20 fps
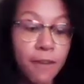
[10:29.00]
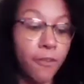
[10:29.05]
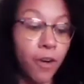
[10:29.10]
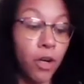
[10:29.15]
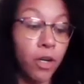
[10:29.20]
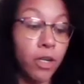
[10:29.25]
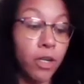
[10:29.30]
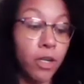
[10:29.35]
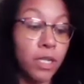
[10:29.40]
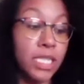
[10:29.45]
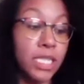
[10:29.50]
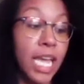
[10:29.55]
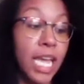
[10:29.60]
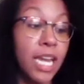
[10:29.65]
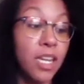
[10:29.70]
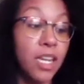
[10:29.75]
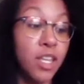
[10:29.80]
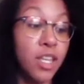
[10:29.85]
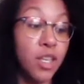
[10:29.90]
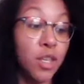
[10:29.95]
first,
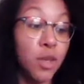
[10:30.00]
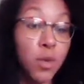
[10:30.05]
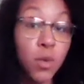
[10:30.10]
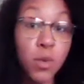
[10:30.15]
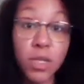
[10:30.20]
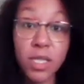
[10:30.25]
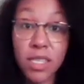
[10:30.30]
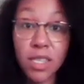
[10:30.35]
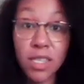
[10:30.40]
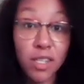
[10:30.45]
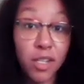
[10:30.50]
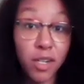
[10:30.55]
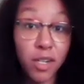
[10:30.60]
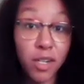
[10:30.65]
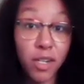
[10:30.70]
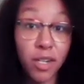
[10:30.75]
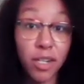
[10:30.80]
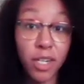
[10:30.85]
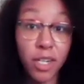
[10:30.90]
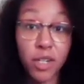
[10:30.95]
and use
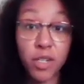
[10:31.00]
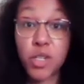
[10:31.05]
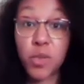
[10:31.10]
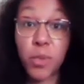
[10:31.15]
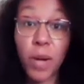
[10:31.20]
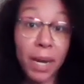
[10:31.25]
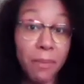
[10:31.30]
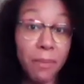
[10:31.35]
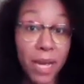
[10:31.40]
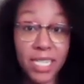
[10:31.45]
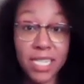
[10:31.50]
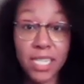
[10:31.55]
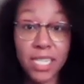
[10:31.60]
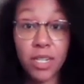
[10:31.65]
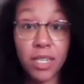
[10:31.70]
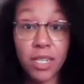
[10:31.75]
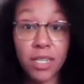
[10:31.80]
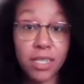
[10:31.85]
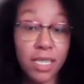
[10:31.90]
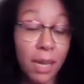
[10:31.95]
your direct
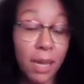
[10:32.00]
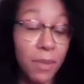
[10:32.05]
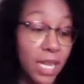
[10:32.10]
messages.